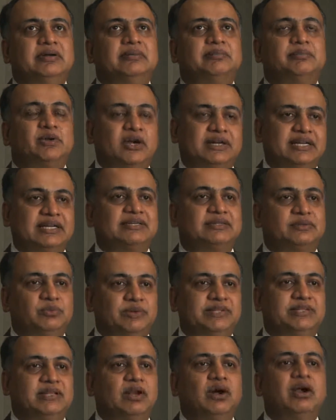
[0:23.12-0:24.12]
product
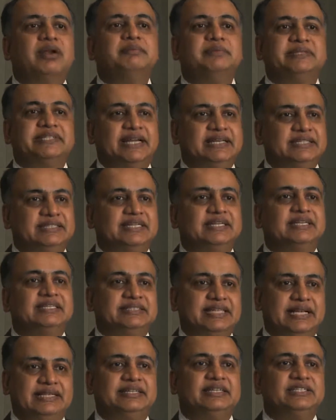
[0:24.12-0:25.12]
with a lot of potential
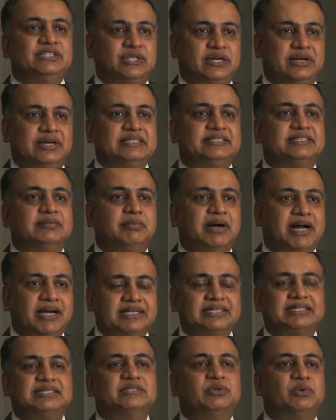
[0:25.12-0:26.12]
is health insurance. The
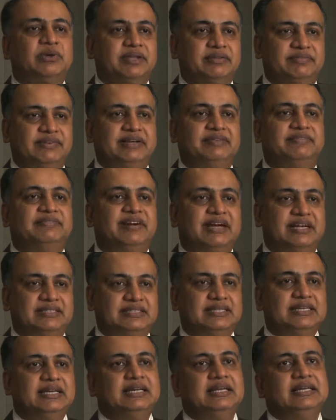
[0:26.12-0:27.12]
market is growing very
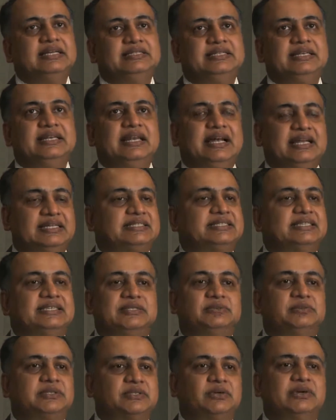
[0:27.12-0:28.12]
fast. Till last year,
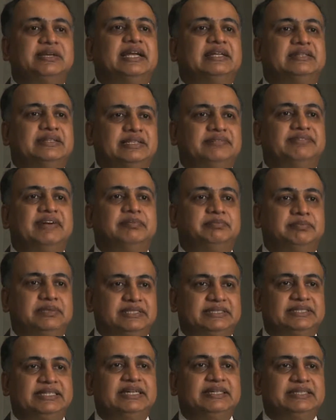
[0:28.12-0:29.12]
it was growing at
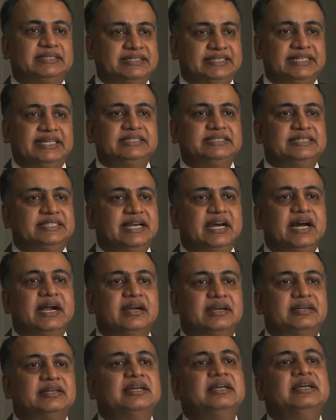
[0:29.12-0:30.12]
35%
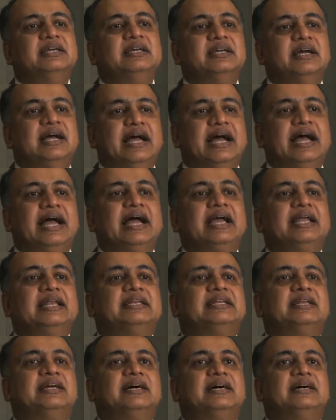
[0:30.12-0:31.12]
CAGR.
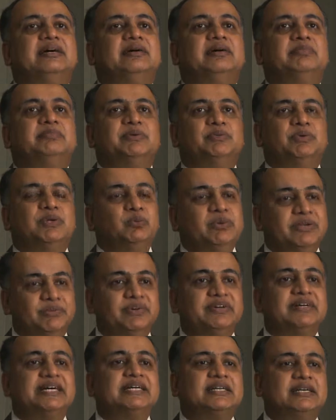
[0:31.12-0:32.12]
And we
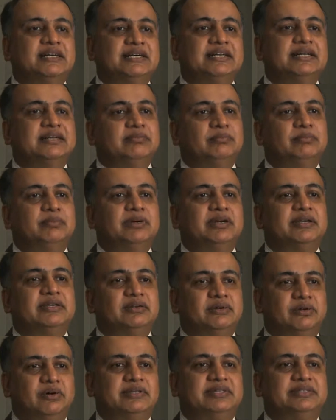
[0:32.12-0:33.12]
work in
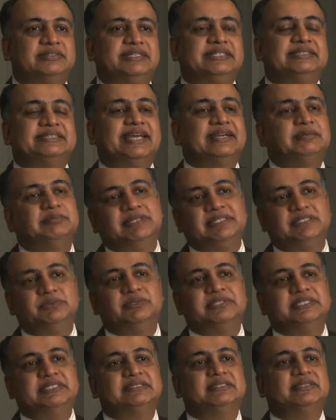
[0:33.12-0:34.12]
all the three segments,
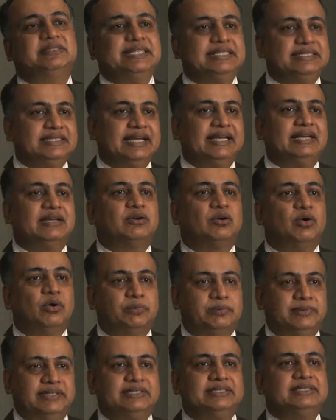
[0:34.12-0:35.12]
which is the retail,
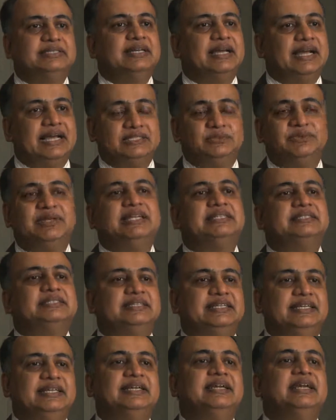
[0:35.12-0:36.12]
corporate, as well as
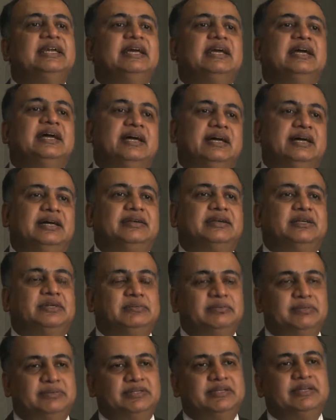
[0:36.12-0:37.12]
the
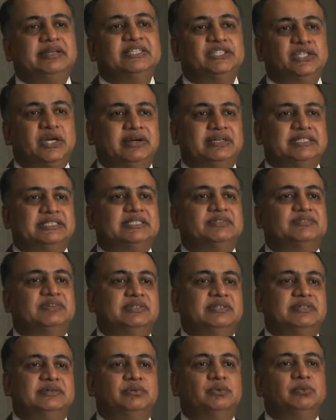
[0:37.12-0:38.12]
the insurance for
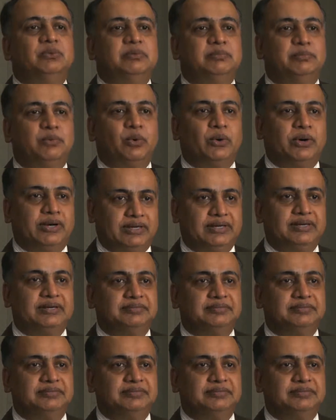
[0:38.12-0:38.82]
the rural poor.